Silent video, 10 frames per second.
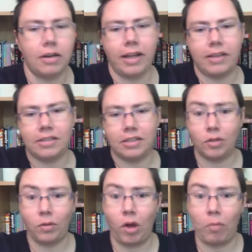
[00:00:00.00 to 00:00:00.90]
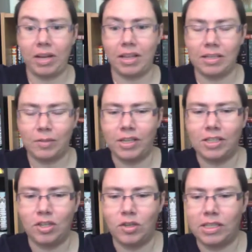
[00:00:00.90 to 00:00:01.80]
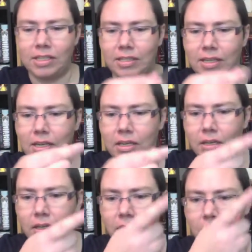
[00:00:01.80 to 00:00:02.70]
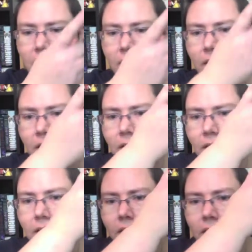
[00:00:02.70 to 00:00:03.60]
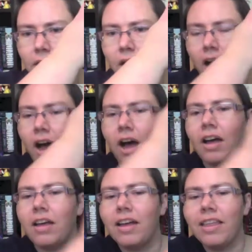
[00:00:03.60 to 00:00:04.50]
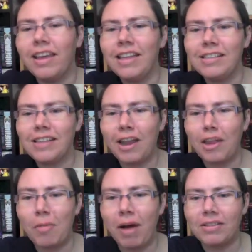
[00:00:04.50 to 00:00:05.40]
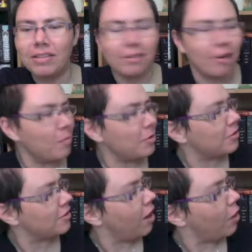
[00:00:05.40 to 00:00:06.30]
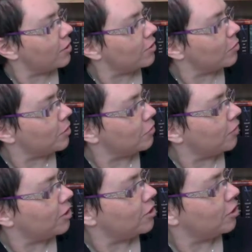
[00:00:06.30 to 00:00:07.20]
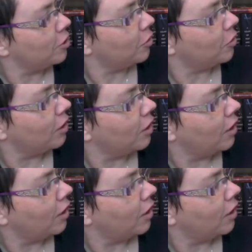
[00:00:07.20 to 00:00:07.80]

right, shall we open it this way so you can see? Oh, the inside of their boxes are almost always so much fun, too.